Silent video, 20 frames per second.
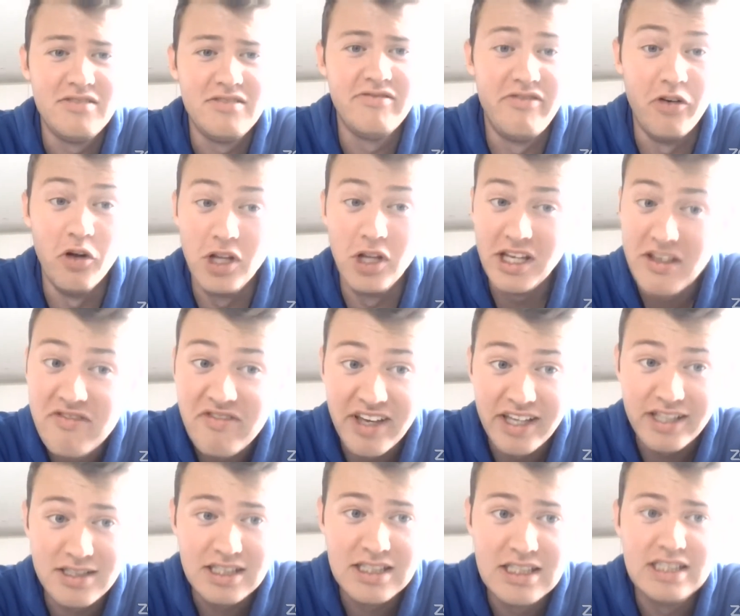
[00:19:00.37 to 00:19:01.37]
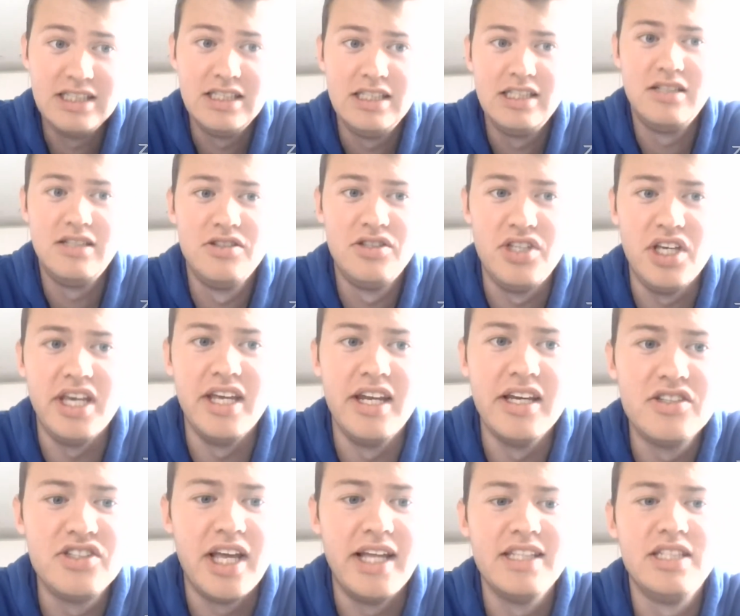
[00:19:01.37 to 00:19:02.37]
fully fit
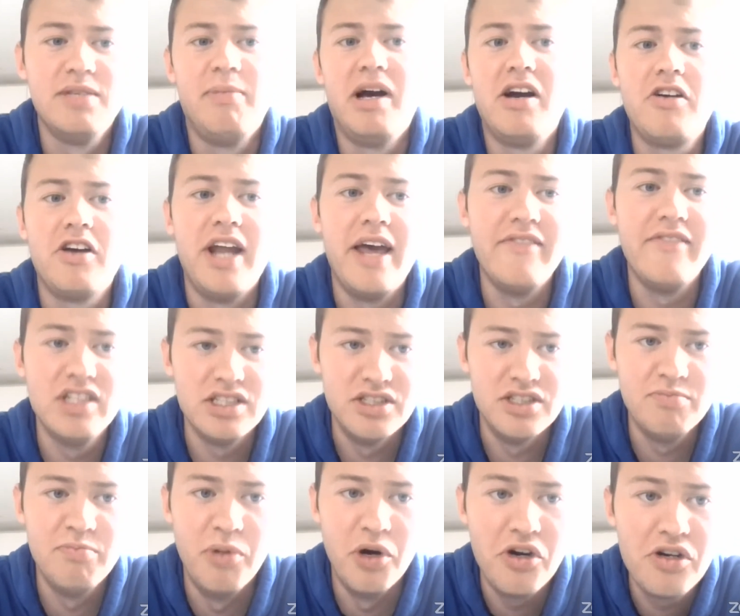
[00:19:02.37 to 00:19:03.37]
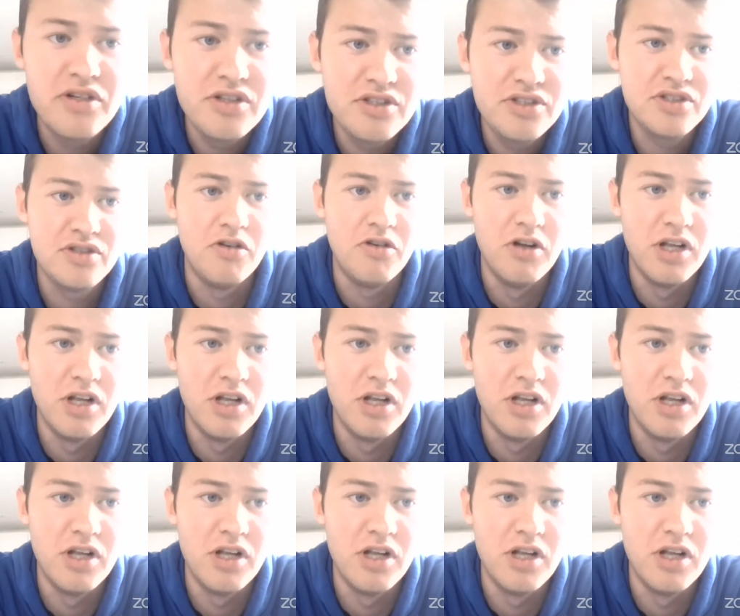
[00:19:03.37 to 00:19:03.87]
senior centre-back on Everton's books,